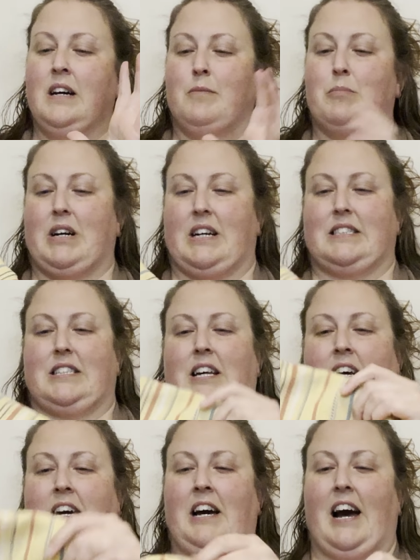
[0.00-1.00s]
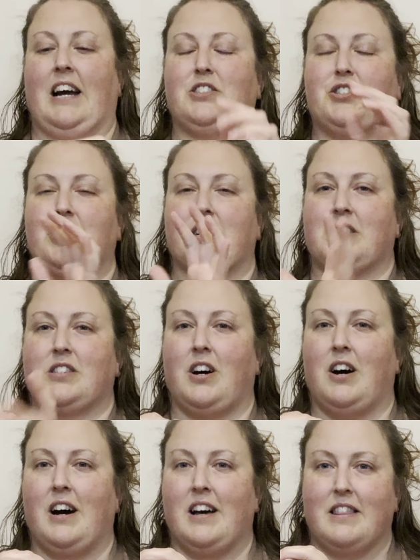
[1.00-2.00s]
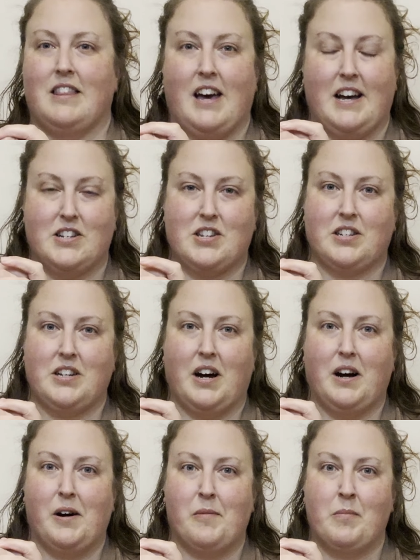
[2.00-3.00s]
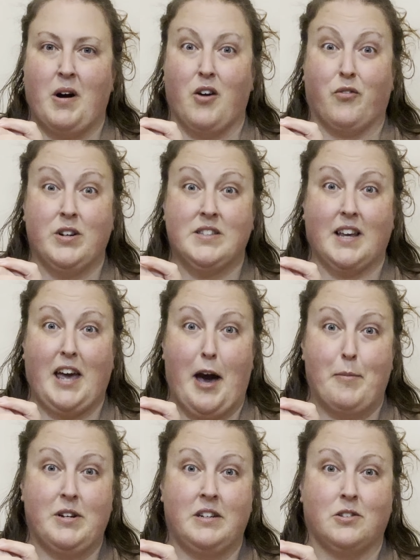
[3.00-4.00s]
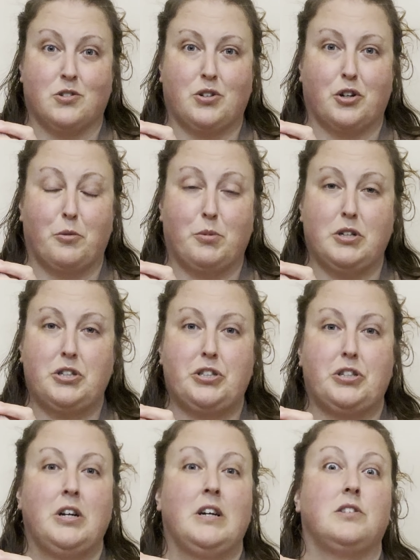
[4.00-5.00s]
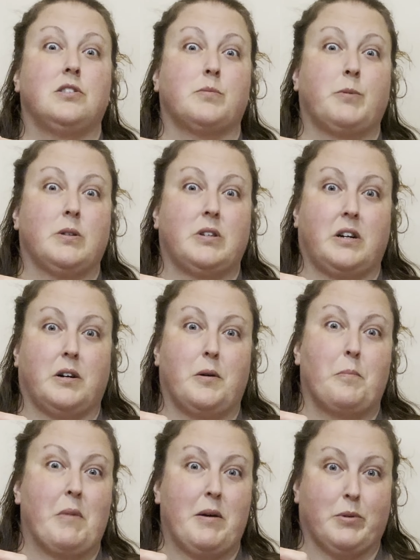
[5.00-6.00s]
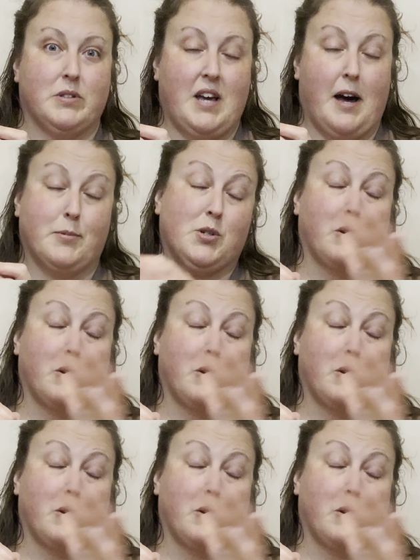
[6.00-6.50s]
But I just saw that our friends at Cabin Hill Sugarbush just pulled their maple taps,